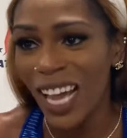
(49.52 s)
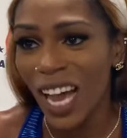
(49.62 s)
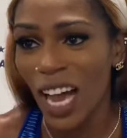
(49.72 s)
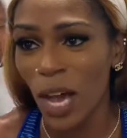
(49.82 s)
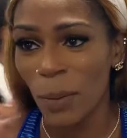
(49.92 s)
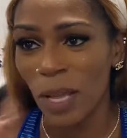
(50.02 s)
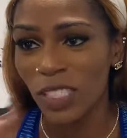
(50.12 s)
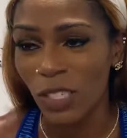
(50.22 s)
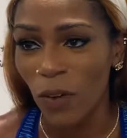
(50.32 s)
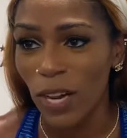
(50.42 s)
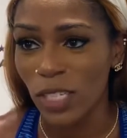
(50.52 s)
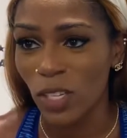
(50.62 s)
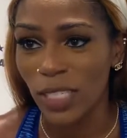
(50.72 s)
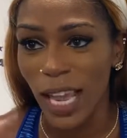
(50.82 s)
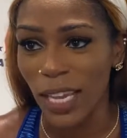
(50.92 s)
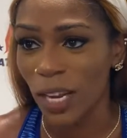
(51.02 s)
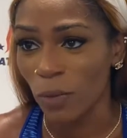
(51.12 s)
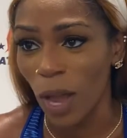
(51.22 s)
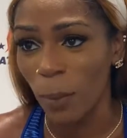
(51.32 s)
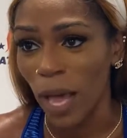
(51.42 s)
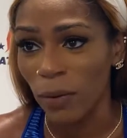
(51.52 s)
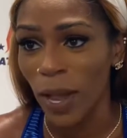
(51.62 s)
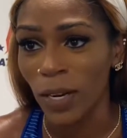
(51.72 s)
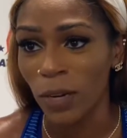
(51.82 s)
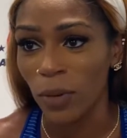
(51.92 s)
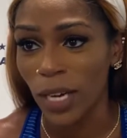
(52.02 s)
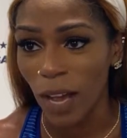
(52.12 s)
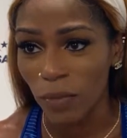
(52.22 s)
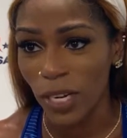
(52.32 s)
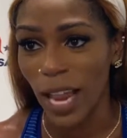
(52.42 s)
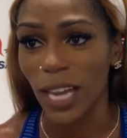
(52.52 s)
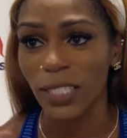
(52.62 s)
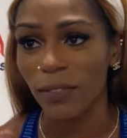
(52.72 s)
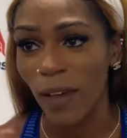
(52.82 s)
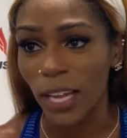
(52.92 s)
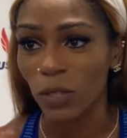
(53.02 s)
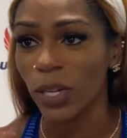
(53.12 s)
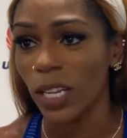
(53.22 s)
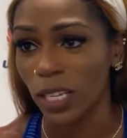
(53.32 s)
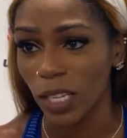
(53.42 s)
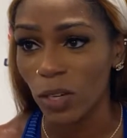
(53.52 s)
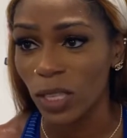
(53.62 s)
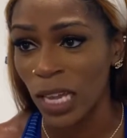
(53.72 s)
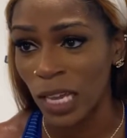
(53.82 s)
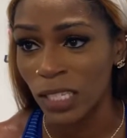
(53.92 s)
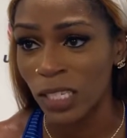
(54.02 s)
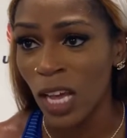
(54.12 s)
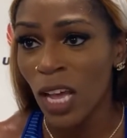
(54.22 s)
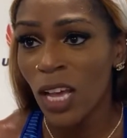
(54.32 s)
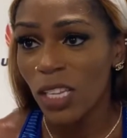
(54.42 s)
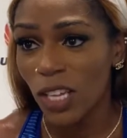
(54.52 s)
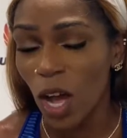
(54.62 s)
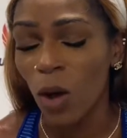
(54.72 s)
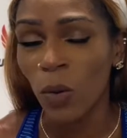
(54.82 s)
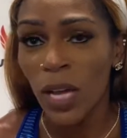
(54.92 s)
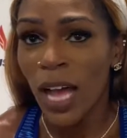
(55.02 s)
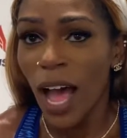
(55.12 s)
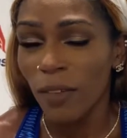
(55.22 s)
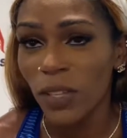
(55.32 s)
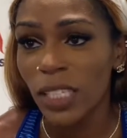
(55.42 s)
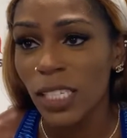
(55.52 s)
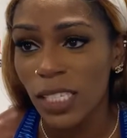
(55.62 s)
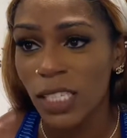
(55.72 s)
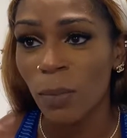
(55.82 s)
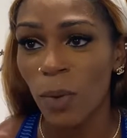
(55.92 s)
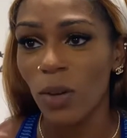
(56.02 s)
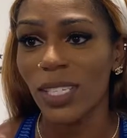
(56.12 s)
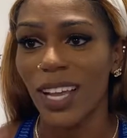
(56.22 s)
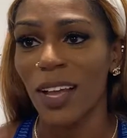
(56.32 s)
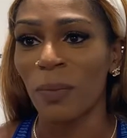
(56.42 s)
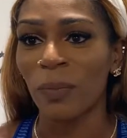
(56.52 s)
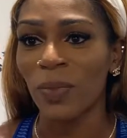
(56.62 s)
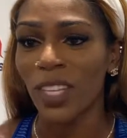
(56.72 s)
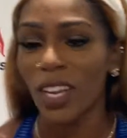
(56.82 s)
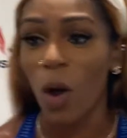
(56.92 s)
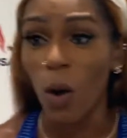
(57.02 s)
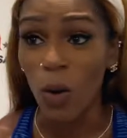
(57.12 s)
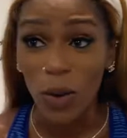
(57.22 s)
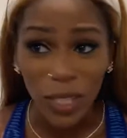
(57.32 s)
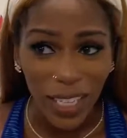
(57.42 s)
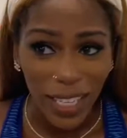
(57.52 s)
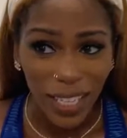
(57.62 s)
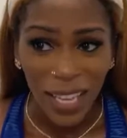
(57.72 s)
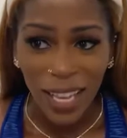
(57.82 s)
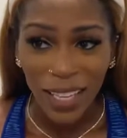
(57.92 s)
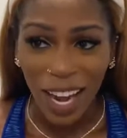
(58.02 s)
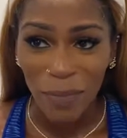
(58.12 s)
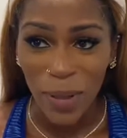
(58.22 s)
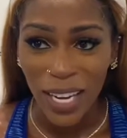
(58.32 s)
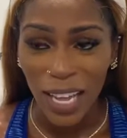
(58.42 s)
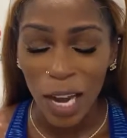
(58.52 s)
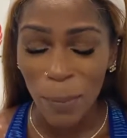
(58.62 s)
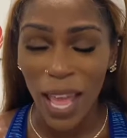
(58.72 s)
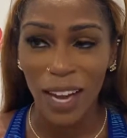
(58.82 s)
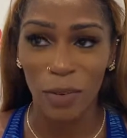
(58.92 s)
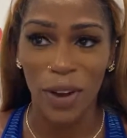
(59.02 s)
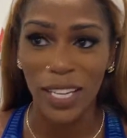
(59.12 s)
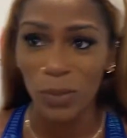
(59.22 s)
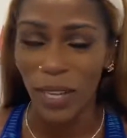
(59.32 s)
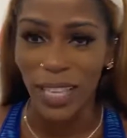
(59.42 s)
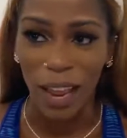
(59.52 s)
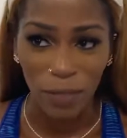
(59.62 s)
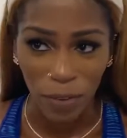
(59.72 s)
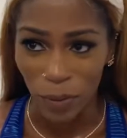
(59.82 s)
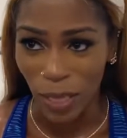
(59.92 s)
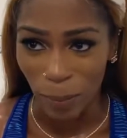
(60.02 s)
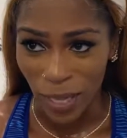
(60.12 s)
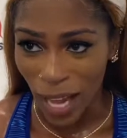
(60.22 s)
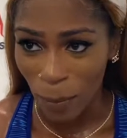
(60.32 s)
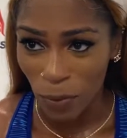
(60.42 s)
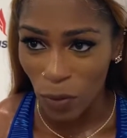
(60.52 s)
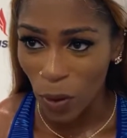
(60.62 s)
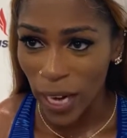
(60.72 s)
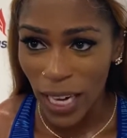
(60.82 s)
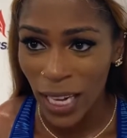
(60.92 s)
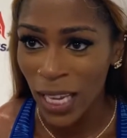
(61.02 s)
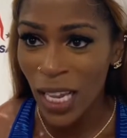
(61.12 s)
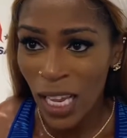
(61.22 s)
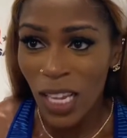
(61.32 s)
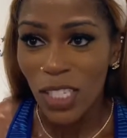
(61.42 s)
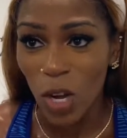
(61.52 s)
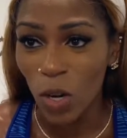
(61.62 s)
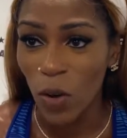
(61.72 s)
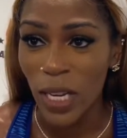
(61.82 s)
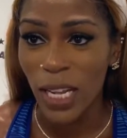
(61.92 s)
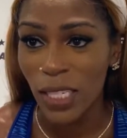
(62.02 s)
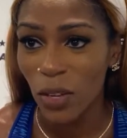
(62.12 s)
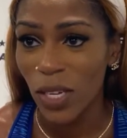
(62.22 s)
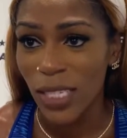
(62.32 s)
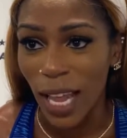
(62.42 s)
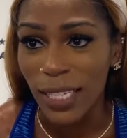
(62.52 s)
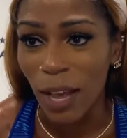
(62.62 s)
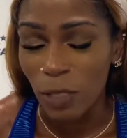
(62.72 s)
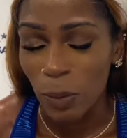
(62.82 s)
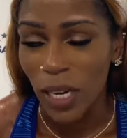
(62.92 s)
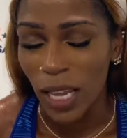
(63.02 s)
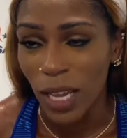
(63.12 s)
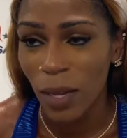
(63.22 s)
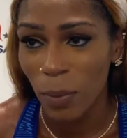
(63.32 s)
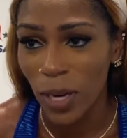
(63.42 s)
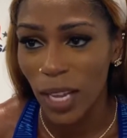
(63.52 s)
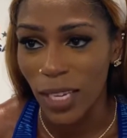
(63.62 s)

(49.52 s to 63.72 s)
um, and just focus on taking it round by round and recovering and actually factoring in the little things. So I feel like this is the most um, whole that I've been, in. I'm at a race week that I've never really been at before. So going into USA's, I was pretty pretty